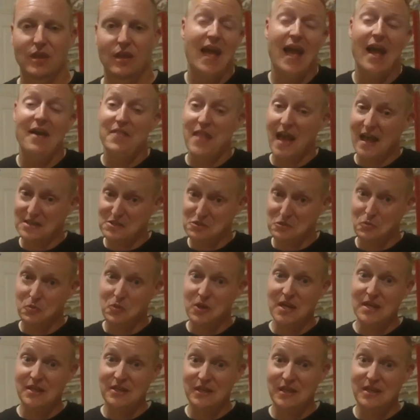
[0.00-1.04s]
And that's
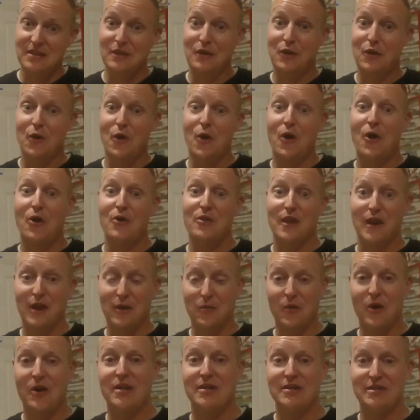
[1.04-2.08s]
really the car that I
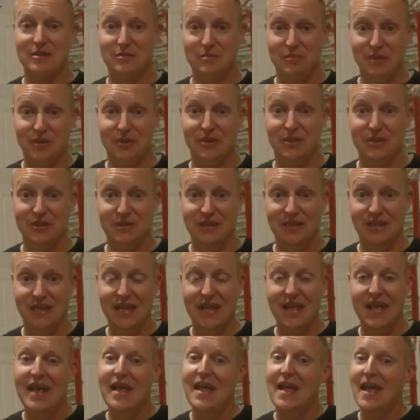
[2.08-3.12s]
wanted to build.
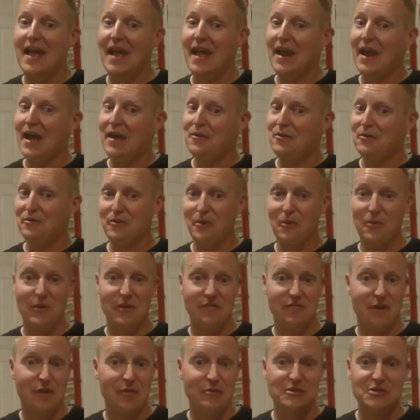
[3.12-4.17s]
And I don't know
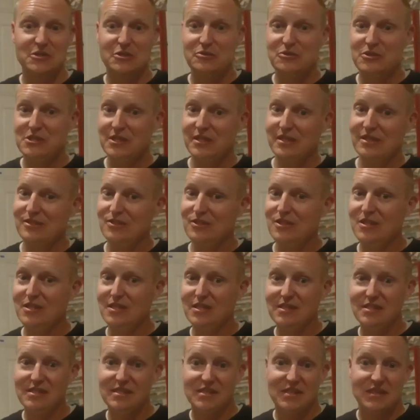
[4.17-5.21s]
if I was using the
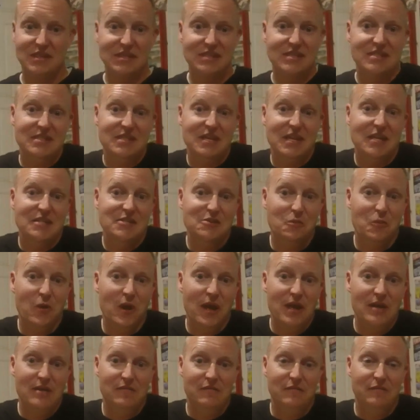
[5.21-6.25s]
GT6 as a
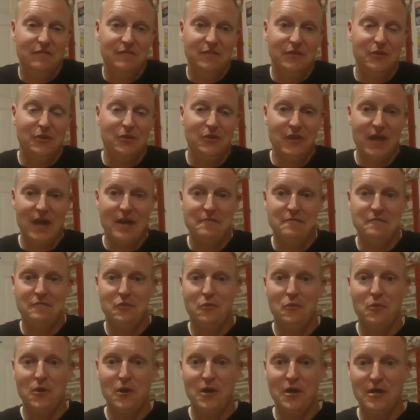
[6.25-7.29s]
way to fill that
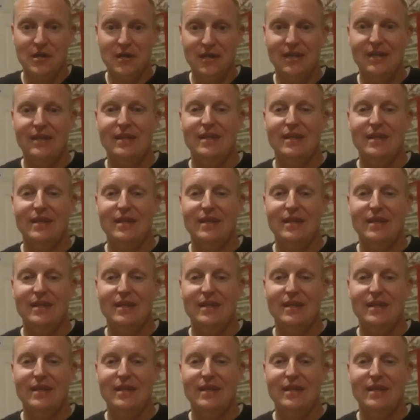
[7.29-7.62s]
void.